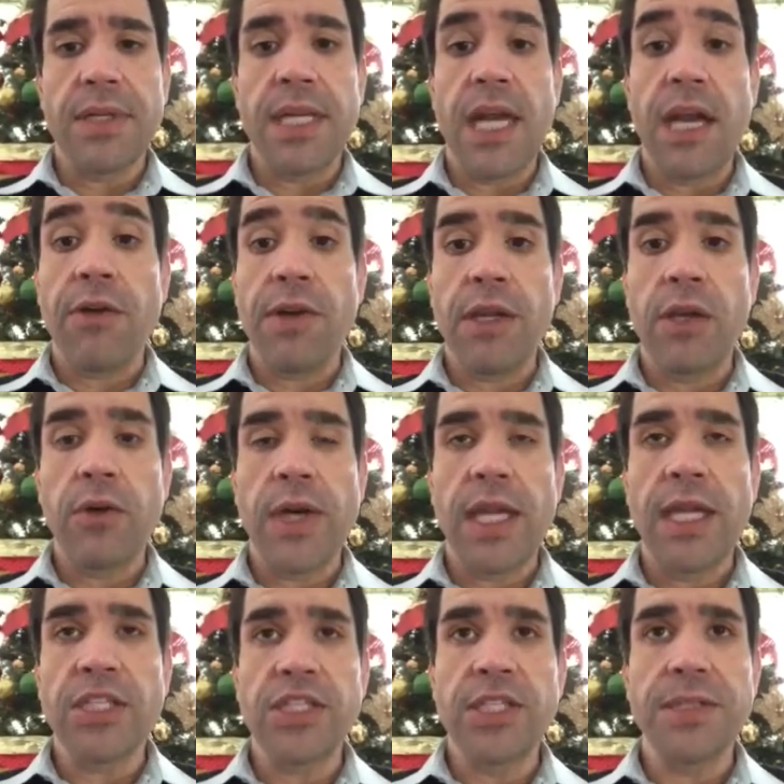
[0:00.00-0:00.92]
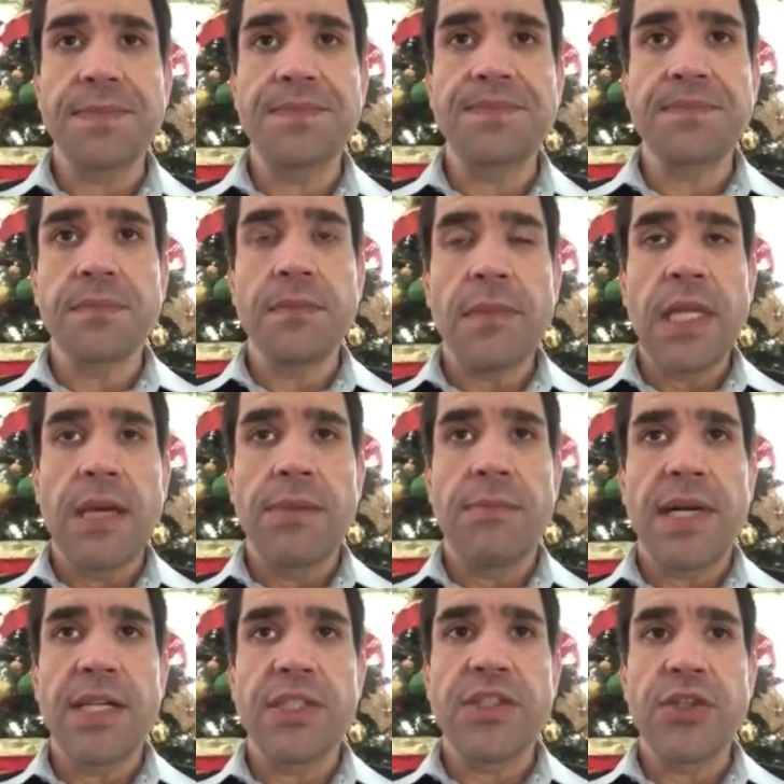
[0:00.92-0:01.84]
Cary location.
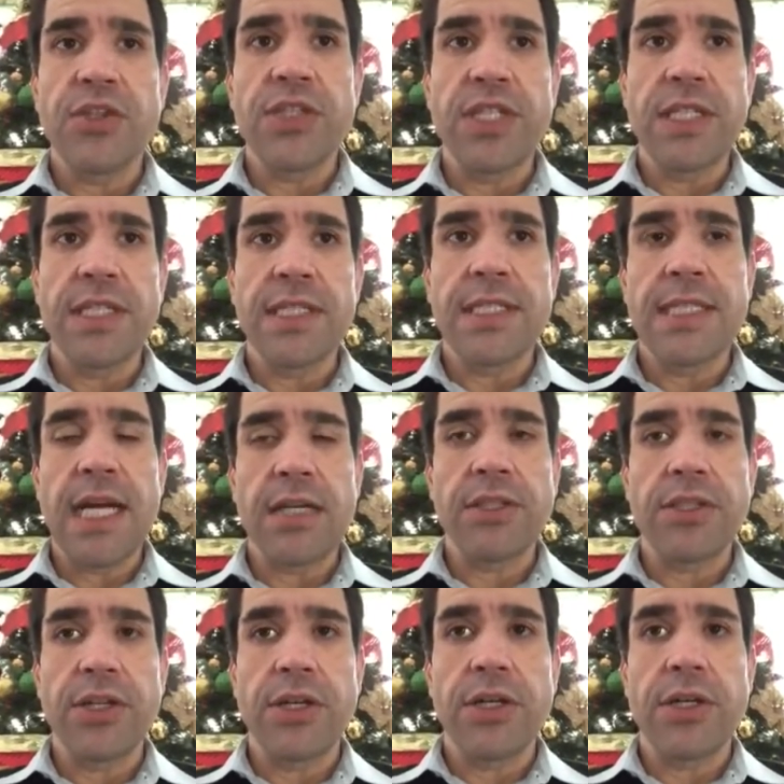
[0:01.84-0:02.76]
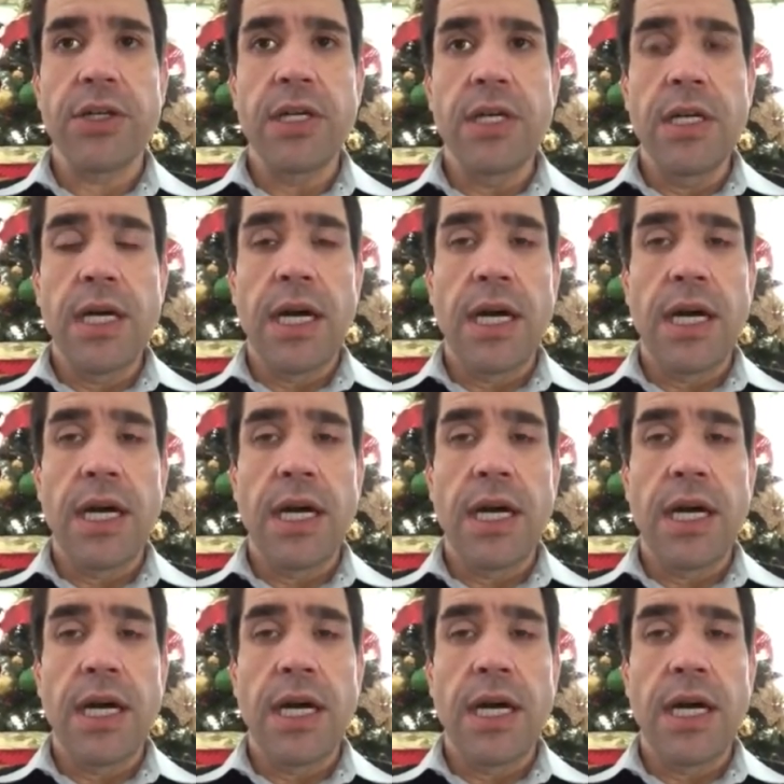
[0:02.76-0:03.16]
My surgeon is Dr.